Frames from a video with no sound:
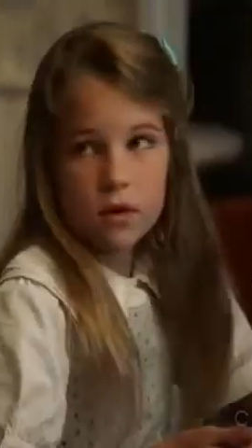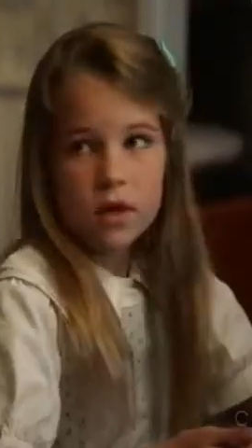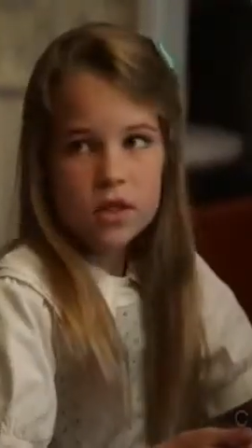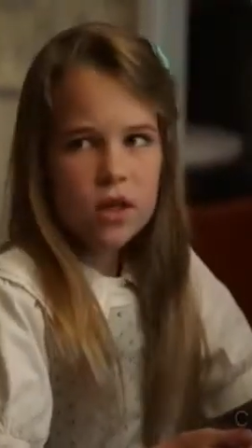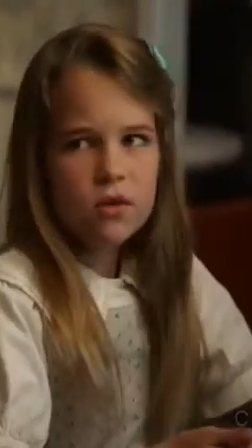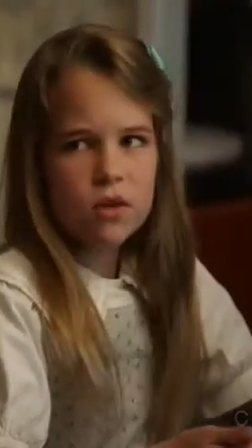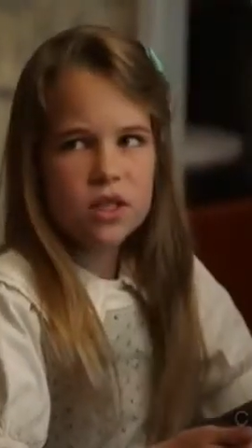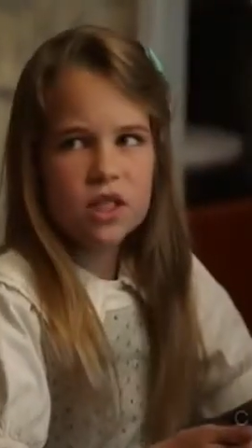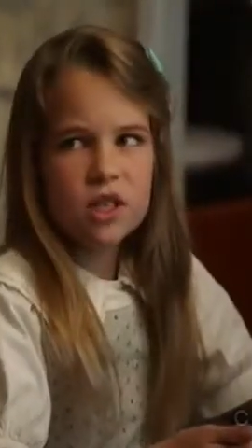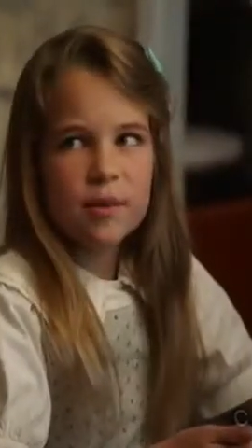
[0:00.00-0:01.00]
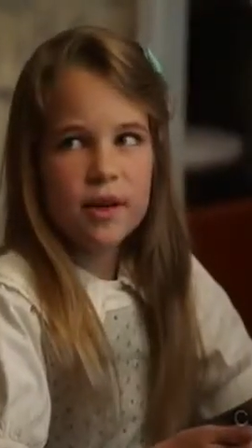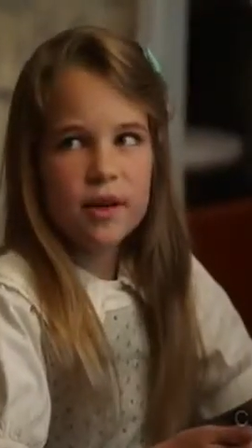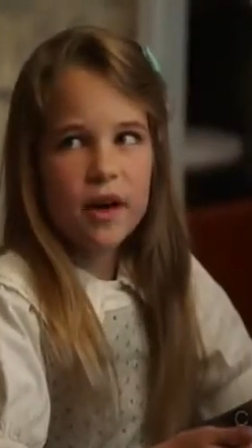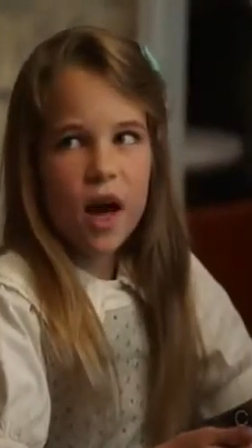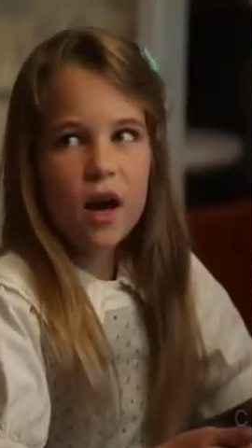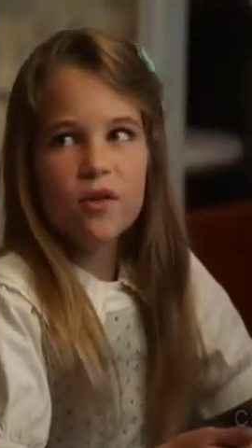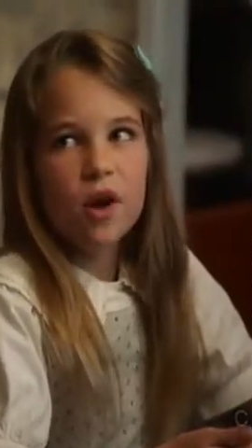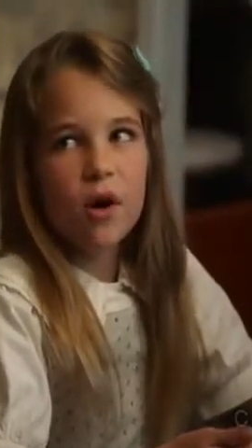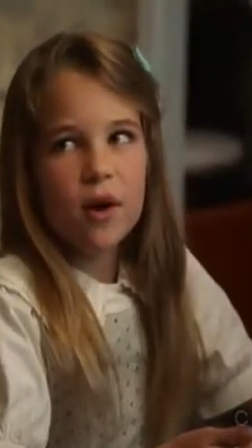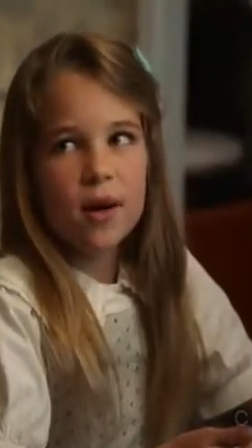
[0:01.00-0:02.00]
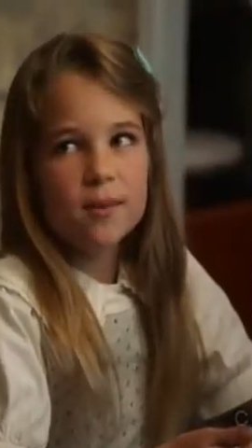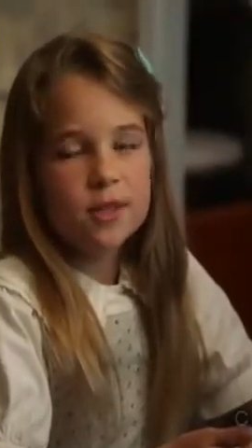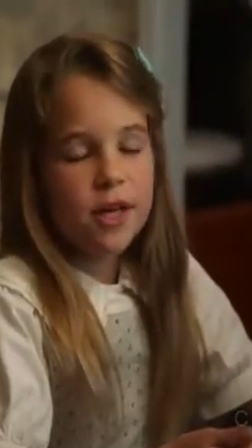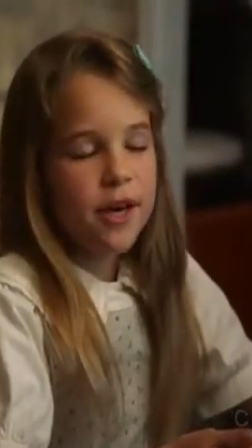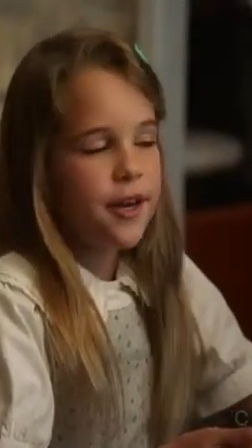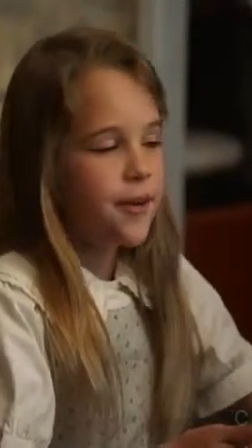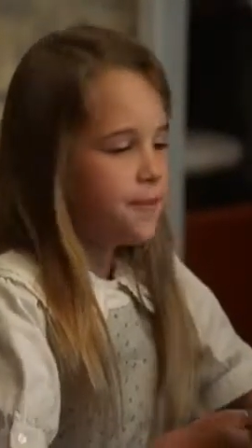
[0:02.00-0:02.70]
Don't listen to me. I don't know what I'm saying.